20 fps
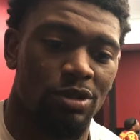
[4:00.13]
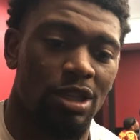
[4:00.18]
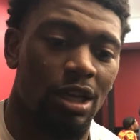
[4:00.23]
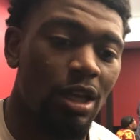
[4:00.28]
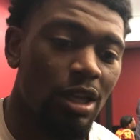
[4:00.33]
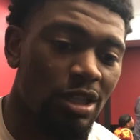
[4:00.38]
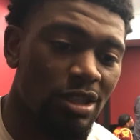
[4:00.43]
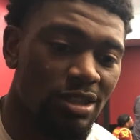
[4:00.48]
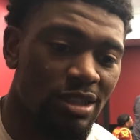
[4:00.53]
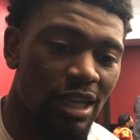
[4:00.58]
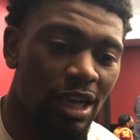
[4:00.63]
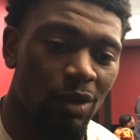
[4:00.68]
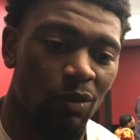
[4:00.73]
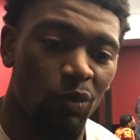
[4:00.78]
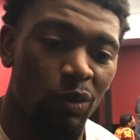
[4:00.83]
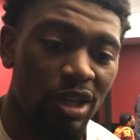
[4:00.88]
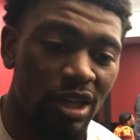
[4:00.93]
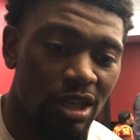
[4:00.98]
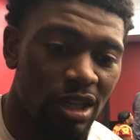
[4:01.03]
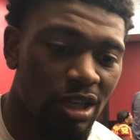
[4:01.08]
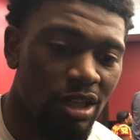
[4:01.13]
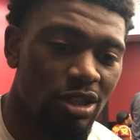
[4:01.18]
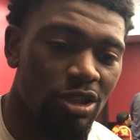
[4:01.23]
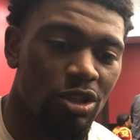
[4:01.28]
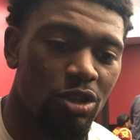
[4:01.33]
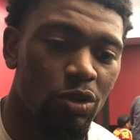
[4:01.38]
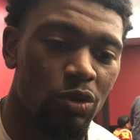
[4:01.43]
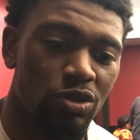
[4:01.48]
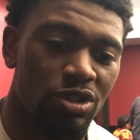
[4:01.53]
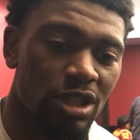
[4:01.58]
tell us that we couldn't
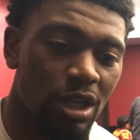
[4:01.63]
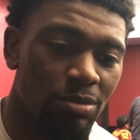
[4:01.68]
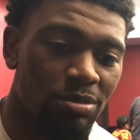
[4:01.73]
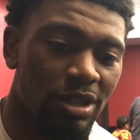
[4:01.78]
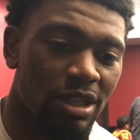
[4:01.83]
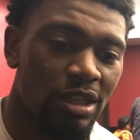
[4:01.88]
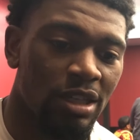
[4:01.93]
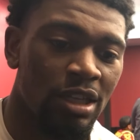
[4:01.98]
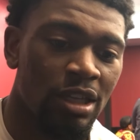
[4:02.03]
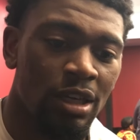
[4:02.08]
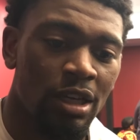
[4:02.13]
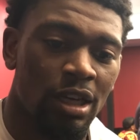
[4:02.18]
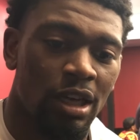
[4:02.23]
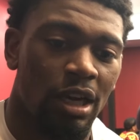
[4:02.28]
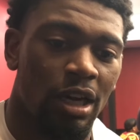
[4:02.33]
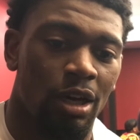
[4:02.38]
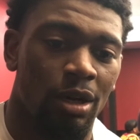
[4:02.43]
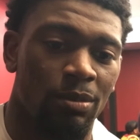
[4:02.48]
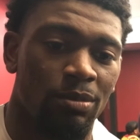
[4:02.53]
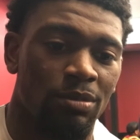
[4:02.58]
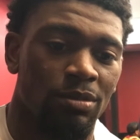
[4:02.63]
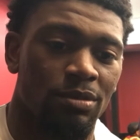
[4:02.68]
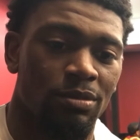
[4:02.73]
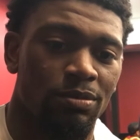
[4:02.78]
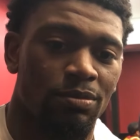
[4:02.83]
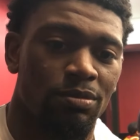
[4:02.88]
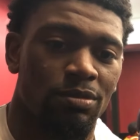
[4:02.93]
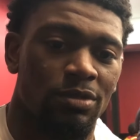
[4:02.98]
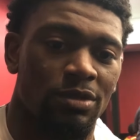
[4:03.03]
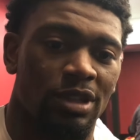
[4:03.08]
do something,
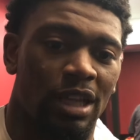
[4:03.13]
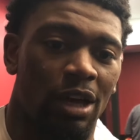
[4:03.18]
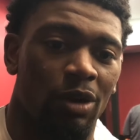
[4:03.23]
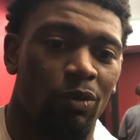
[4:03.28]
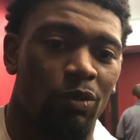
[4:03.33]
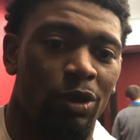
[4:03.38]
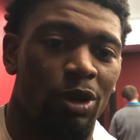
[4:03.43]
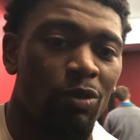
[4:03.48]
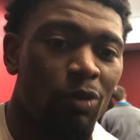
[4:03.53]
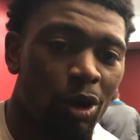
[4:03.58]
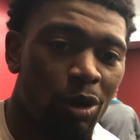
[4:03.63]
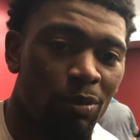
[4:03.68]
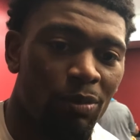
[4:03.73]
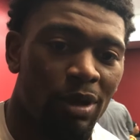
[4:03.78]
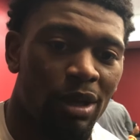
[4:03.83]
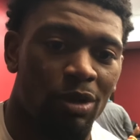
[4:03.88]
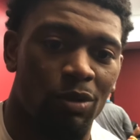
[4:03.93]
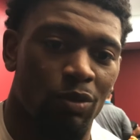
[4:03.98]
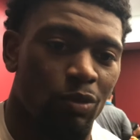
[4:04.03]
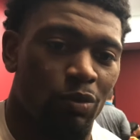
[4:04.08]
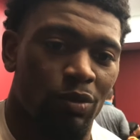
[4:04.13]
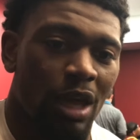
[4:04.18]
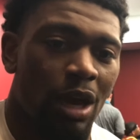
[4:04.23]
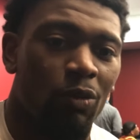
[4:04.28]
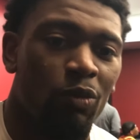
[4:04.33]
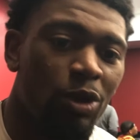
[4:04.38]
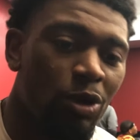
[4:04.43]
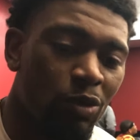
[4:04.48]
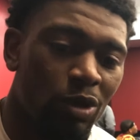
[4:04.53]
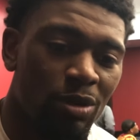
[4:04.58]
that we
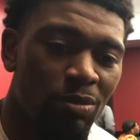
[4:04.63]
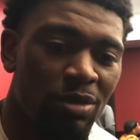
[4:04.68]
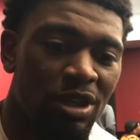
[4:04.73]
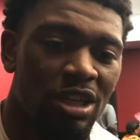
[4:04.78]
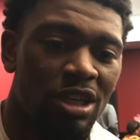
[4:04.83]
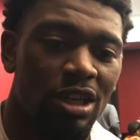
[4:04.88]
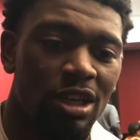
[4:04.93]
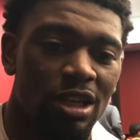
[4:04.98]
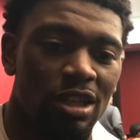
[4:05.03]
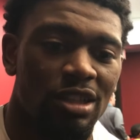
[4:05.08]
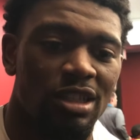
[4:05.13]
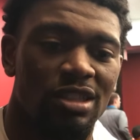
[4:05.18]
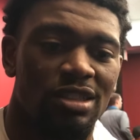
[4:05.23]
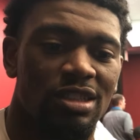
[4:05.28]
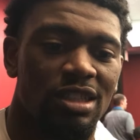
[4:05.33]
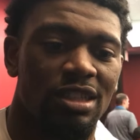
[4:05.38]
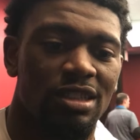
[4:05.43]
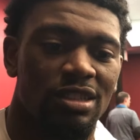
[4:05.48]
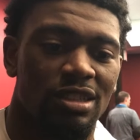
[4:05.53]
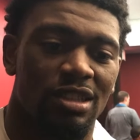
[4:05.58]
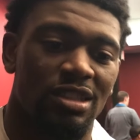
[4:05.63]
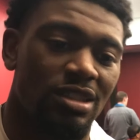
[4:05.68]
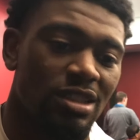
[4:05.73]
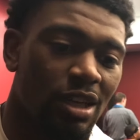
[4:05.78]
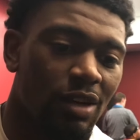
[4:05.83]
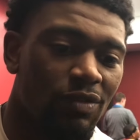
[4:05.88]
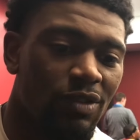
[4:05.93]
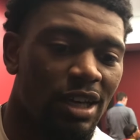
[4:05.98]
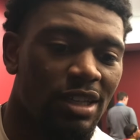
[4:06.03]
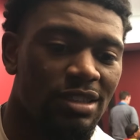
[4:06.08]
wouldn't be good this season and
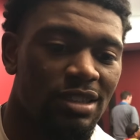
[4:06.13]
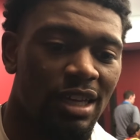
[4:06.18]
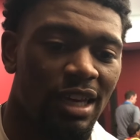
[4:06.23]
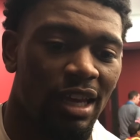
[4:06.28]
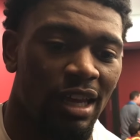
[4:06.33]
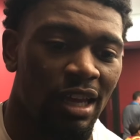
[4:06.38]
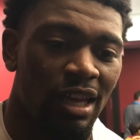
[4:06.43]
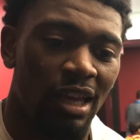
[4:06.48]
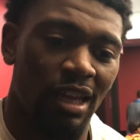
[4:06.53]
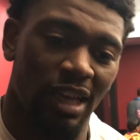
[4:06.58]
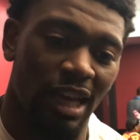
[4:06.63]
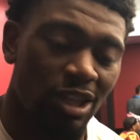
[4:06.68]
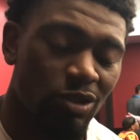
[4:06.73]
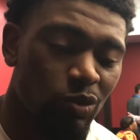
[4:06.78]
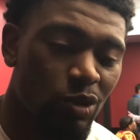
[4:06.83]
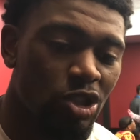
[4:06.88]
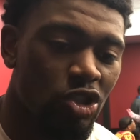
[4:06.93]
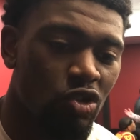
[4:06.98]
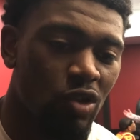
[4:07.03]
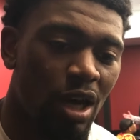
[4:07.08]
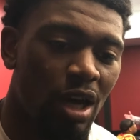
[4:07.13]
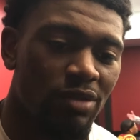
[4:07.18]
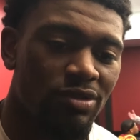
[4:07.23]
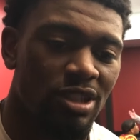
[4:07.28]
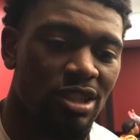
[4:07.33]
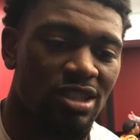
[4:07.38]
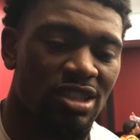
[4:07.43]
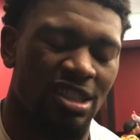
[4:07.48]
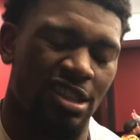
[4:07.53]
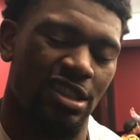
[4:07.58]
stuff like that. That's what
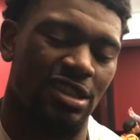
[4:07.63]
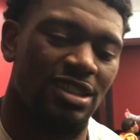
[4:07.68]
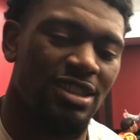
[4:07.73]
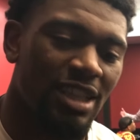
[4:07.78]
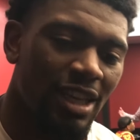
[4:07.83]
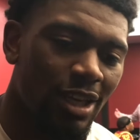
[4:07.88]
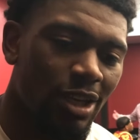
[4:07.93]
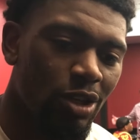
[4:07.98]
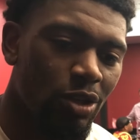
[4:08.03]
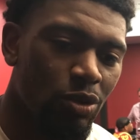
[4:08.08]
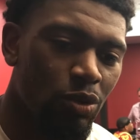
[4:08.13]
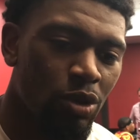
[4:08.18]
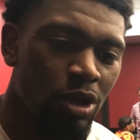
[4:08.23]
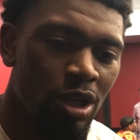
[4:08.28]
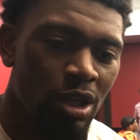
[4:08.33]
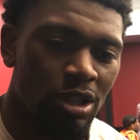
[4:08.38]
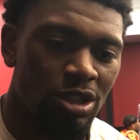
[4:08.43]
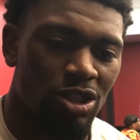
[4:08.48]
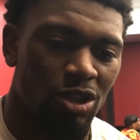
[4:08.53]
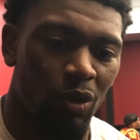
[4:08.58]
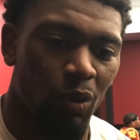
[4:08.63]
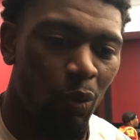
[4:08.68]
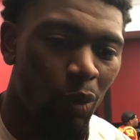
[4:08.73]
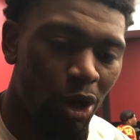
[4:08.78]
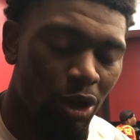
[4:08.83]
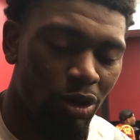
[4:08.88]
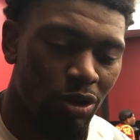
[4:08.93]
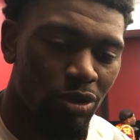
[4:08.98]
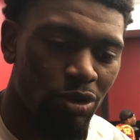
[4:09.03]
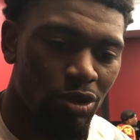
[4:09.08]
drives us to continue to
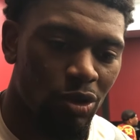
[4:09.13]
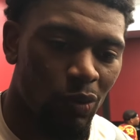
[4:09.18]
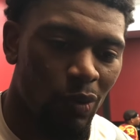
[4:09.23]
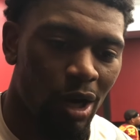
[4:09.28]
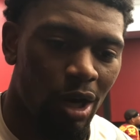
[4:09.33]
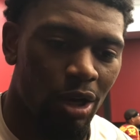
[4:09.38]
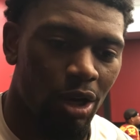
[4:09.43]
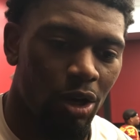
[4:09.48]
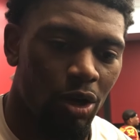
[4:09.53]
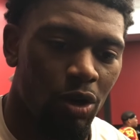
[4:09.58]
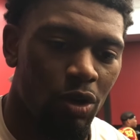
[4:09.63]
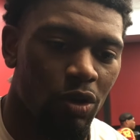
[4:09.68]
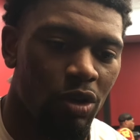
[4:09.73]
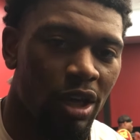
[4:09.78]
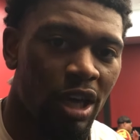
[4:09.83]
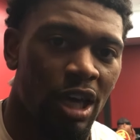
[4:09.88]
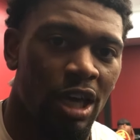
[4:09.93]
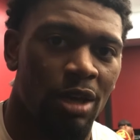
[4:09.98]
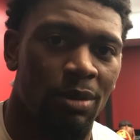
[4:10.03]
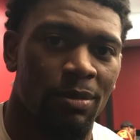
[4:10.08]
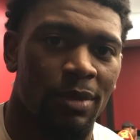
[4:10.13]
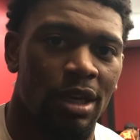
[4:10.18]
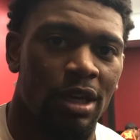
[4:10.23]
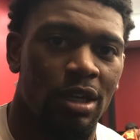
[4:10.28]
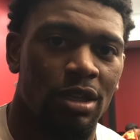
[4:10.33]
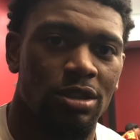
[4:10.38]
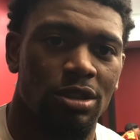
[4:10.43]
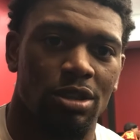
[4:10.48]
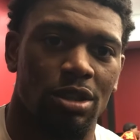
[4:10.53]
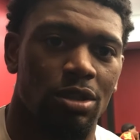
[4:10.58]
work throughout a whole game,
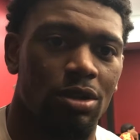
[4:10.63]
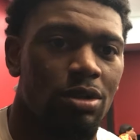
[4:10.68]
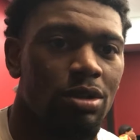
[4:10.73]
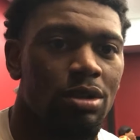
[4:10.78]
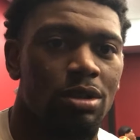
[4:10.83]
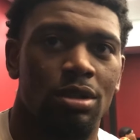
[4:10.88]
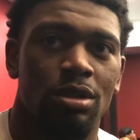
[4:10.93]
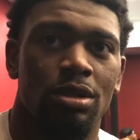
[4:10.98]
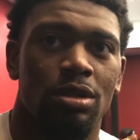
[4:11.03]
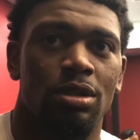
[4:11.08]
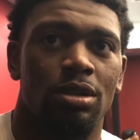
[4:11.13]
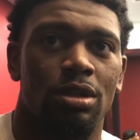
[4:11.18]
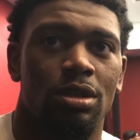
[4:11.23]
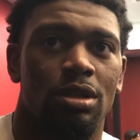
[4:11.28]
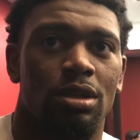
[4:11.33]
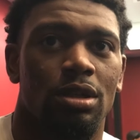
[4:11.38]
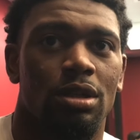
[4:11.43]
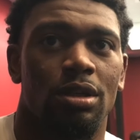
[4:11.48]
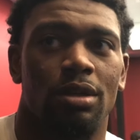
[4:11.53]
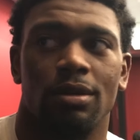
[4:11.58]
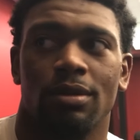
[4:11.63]
man. So, yeah.